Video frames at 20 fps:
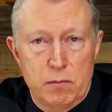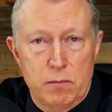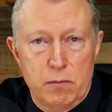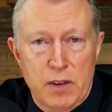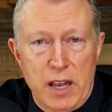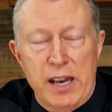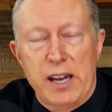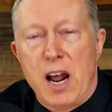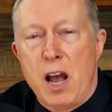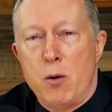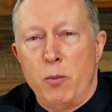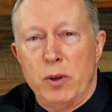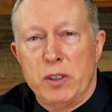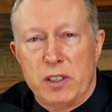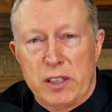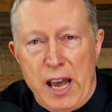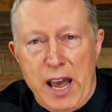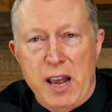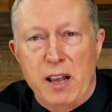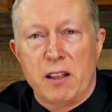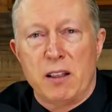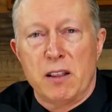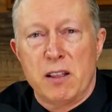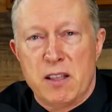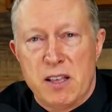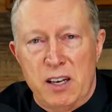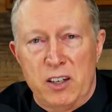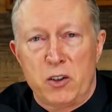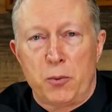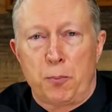And I would take
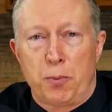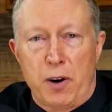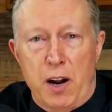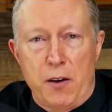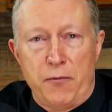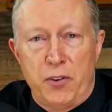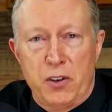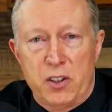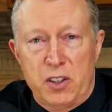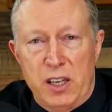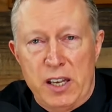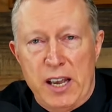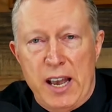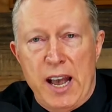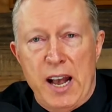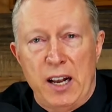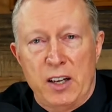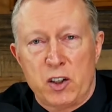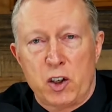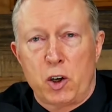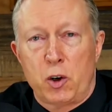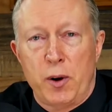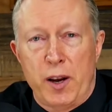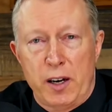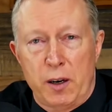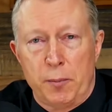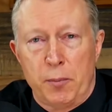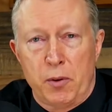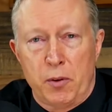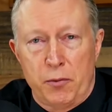this prophecy as
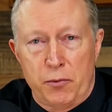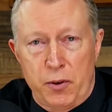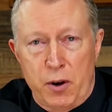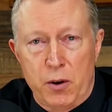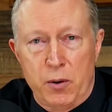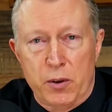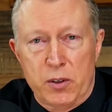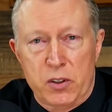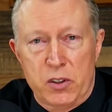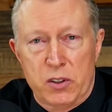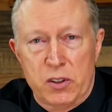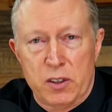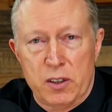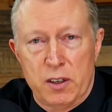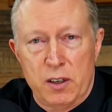credible, folks.